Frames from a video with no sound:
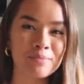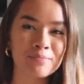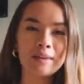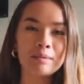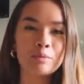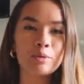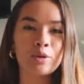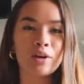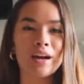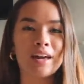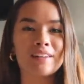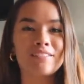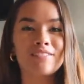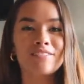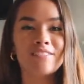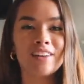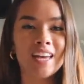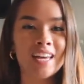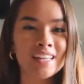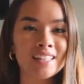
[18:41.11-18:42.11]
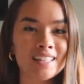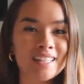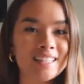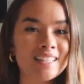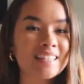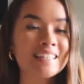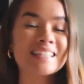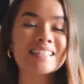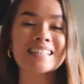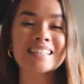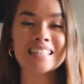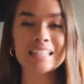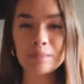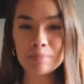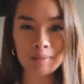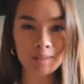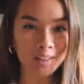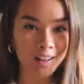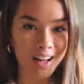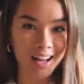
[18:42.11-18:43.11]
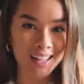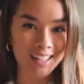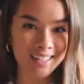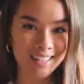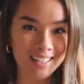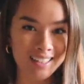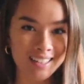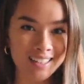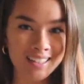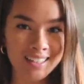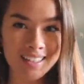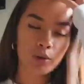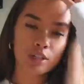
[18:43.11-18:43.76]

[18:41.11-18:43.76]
The more advanced sleep glasses